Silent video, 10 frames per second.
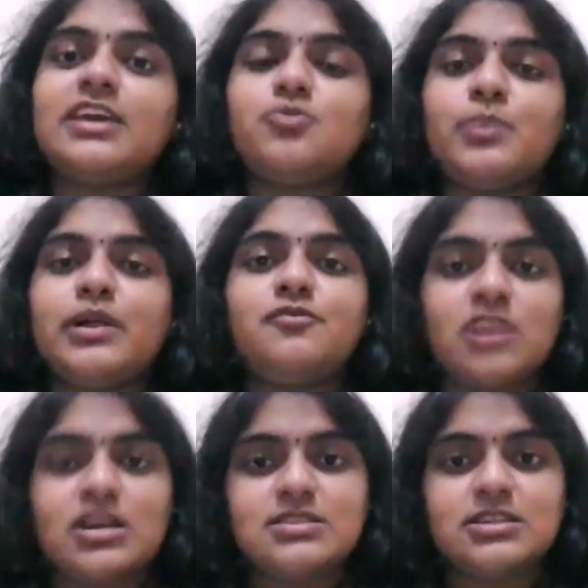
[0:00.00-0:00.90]
grade 12
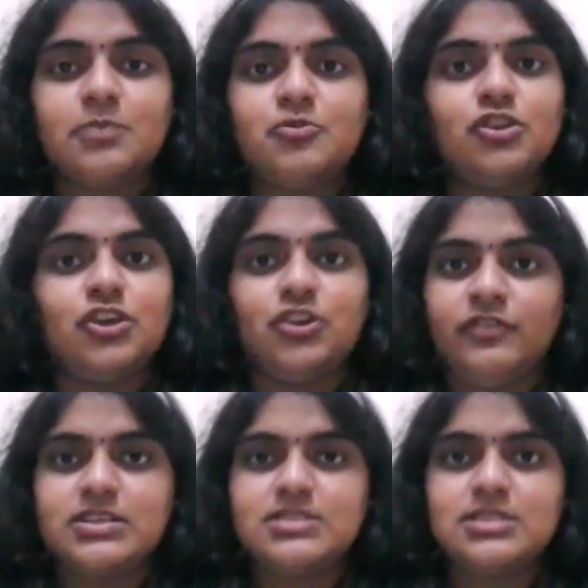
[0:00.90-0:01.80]
transcript to the
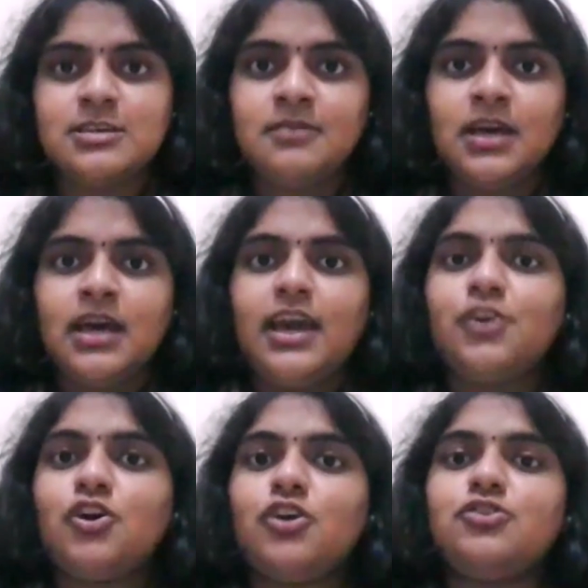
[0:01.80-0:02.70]
university
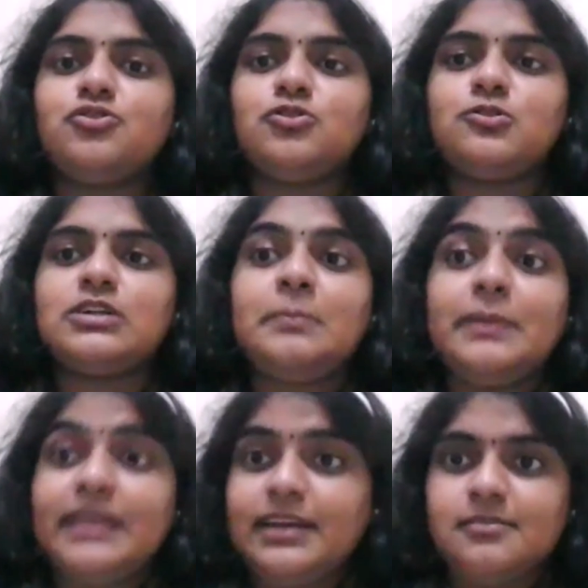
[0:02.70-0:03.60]
in order to
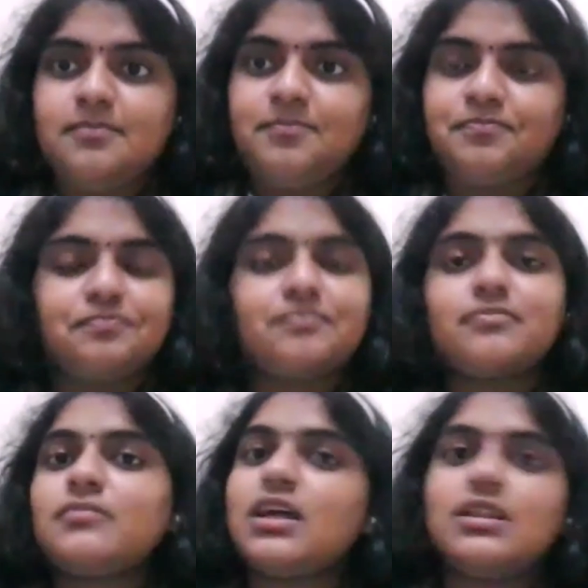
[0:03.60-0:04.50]
complete
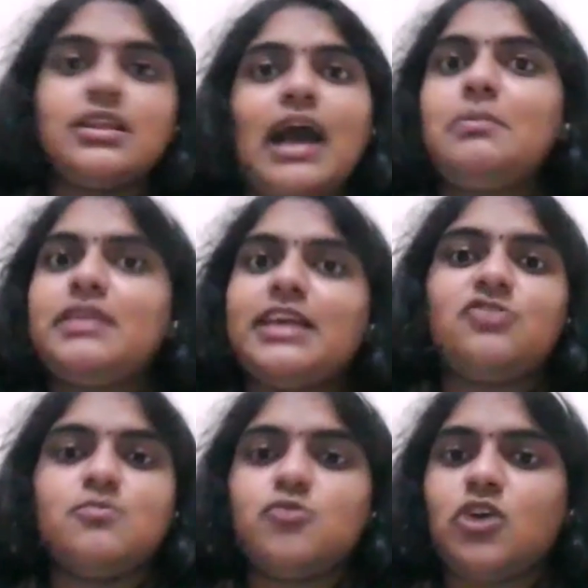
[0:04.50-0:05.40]
the
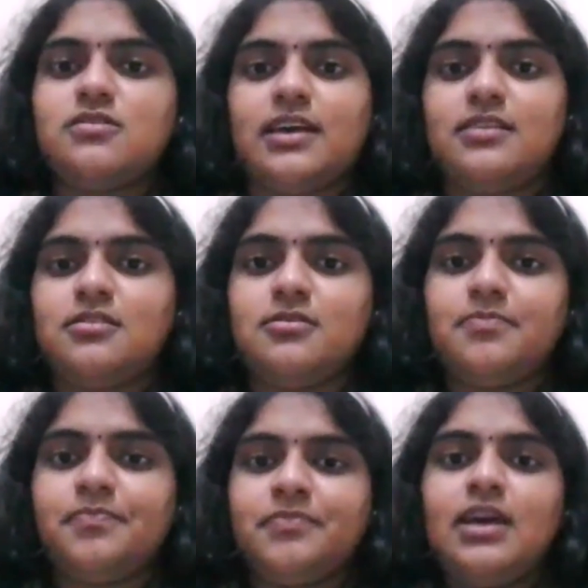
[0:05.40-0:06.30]
application
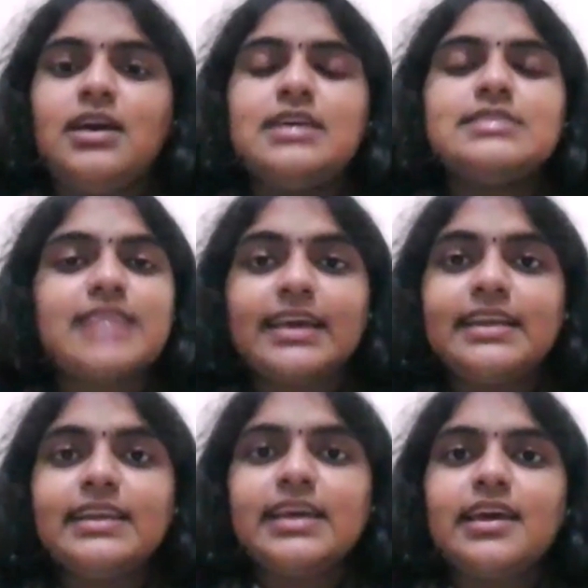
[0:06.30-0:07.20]
process.
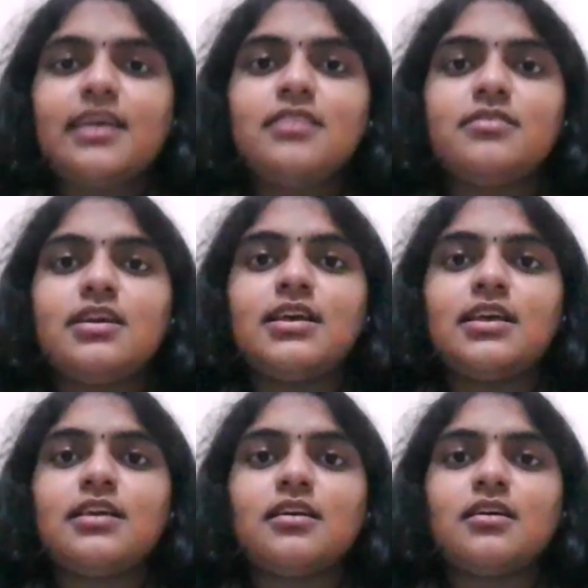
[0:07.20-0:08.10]
Secondly, is
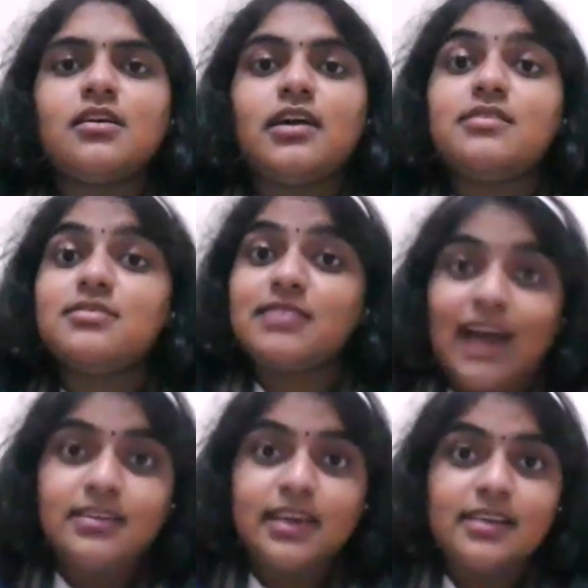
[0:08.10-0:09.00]
the
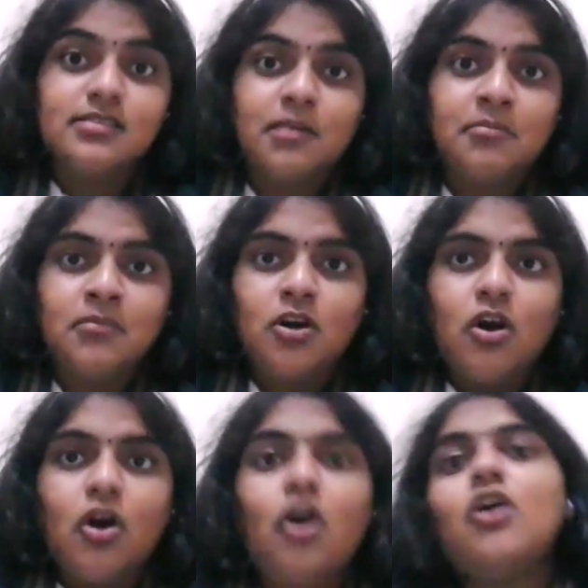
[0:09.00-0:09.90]
SAT exam
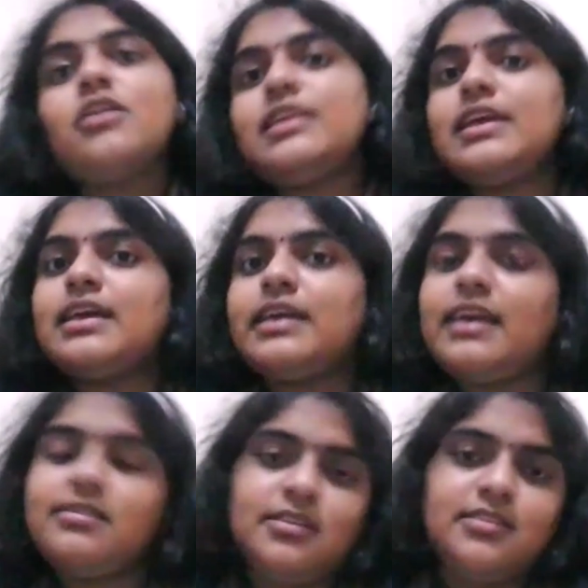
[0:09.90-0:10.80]
or the
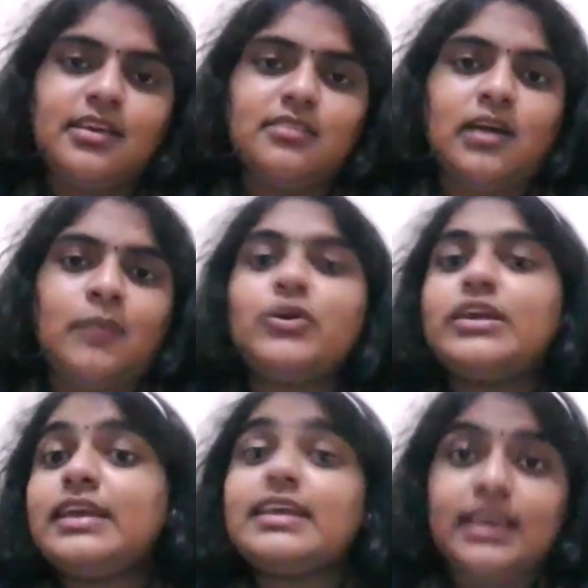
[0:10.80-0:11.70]
ACT exam. You
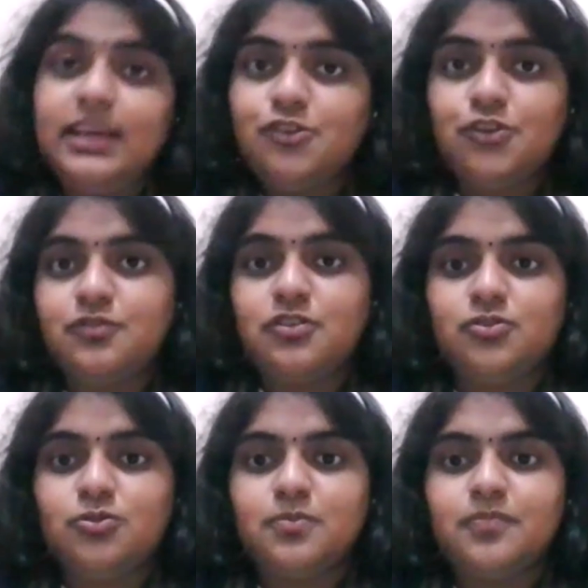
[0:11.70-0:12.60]
can take either of the
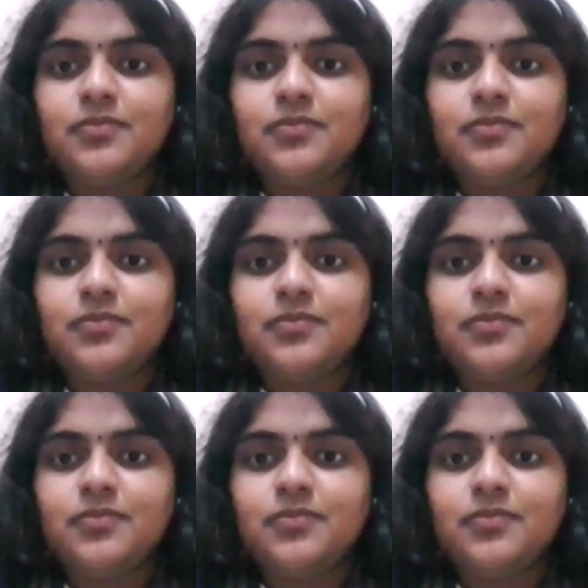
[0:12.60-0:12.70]
two.